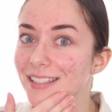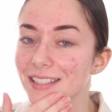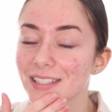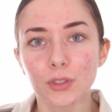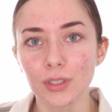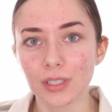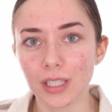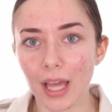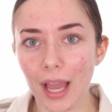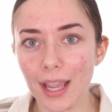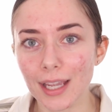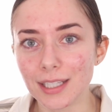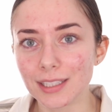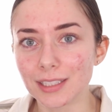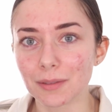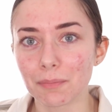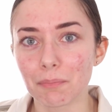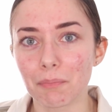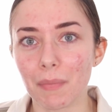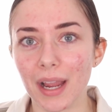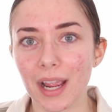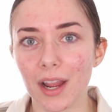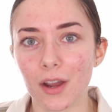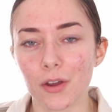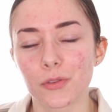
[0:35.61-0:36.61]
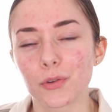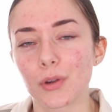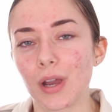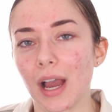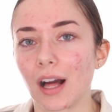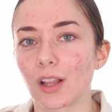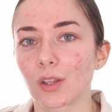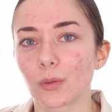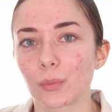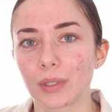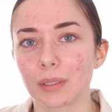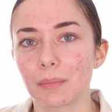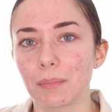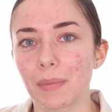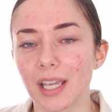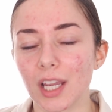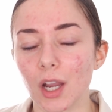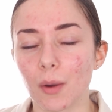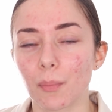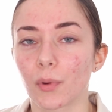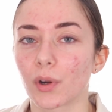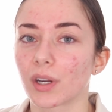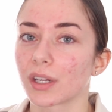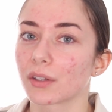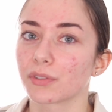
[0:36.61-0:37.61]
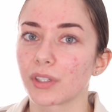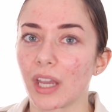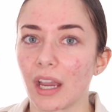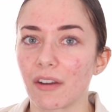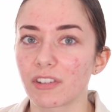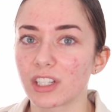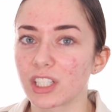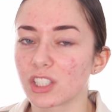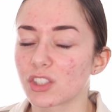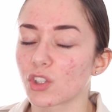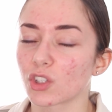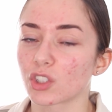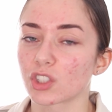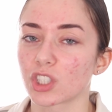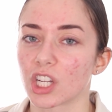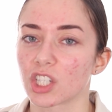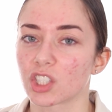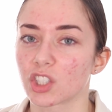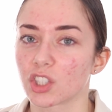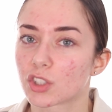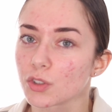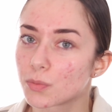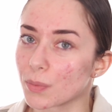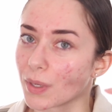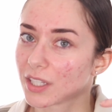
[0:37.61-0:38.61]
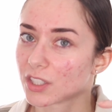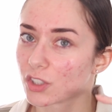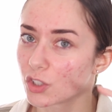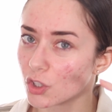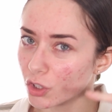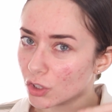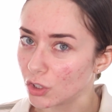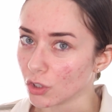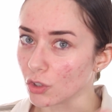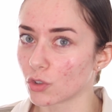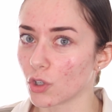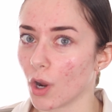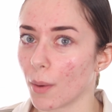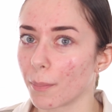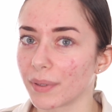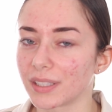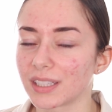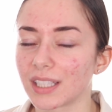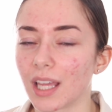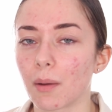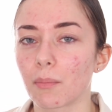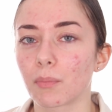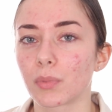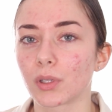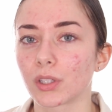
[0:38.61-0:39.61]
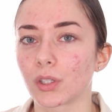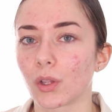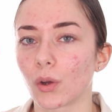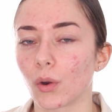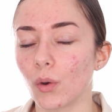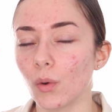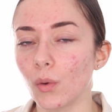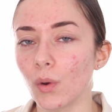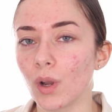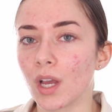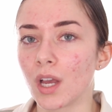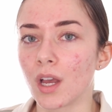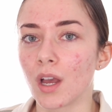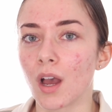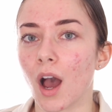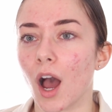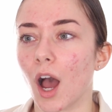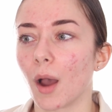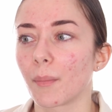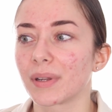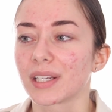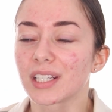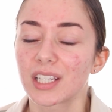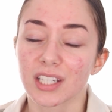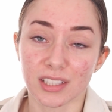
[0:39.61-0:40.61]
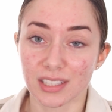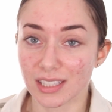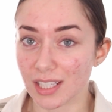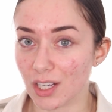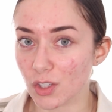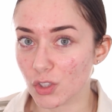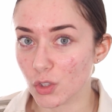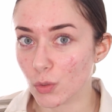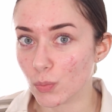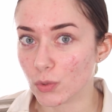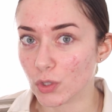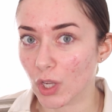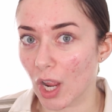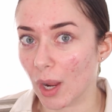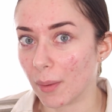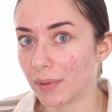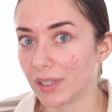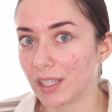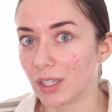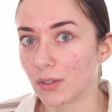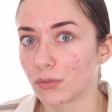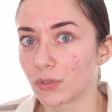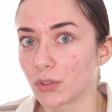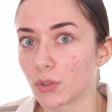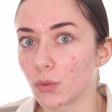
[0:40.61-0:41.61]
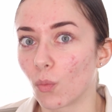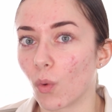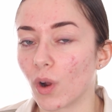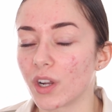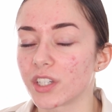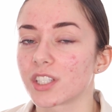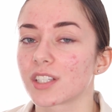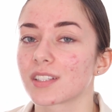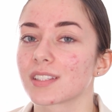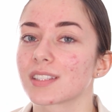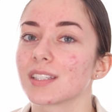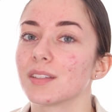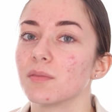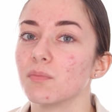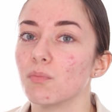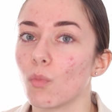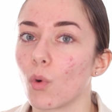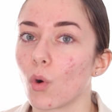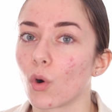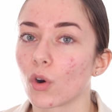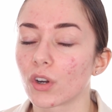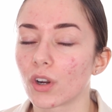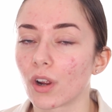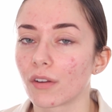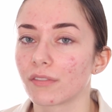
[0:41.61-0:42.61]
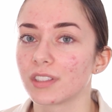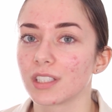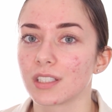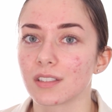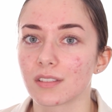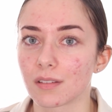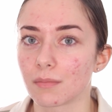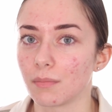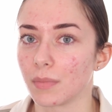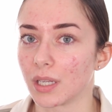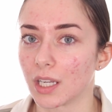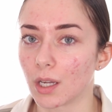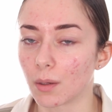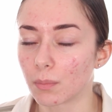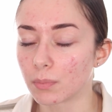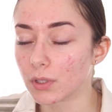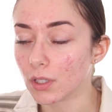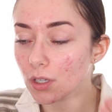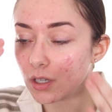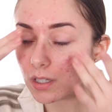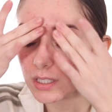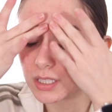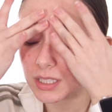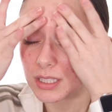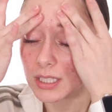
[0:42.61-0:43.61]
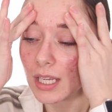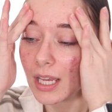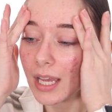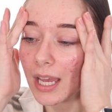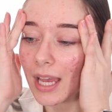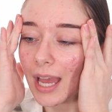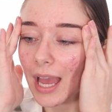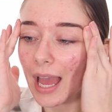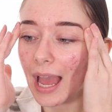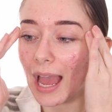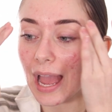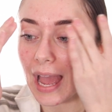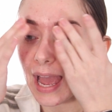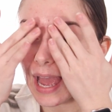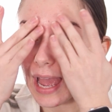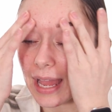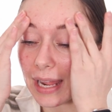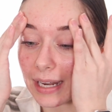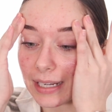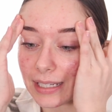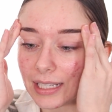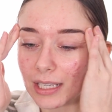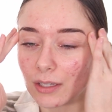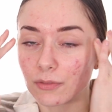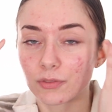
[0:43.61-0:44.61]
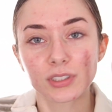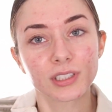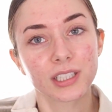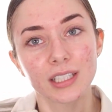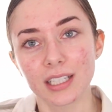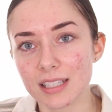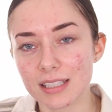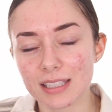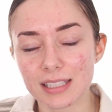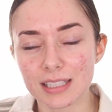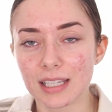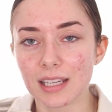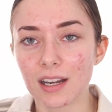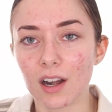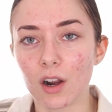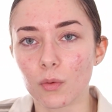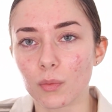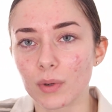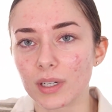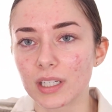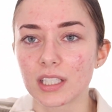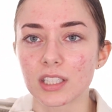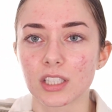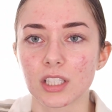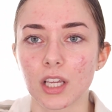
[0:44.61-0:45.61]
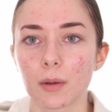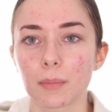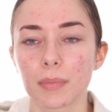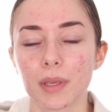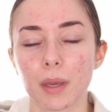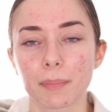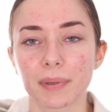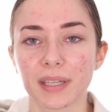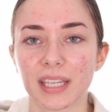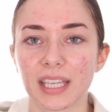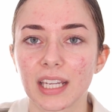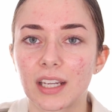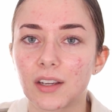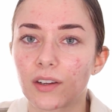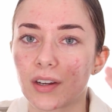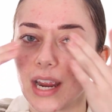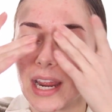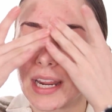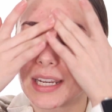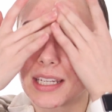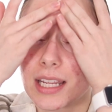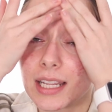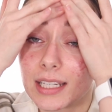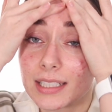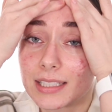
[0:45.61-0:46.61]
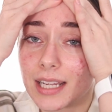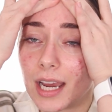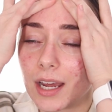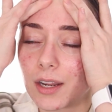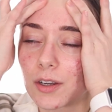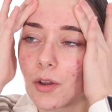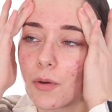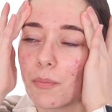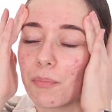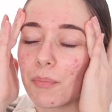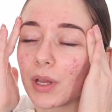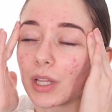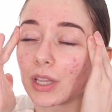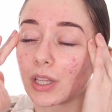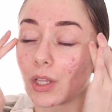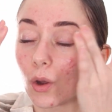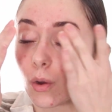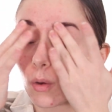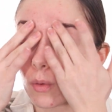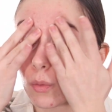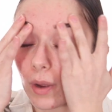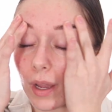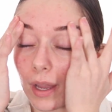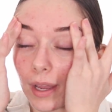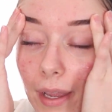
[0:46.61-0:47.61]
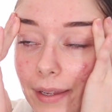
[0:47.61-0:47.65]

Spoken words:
If you liked my other Halloween makeup or if you have any suggestions, make sure to drop it down below. And consider subscribing if you want to see more of these makeup looks. And if you didn't see it already, it's gonna be up here and down below.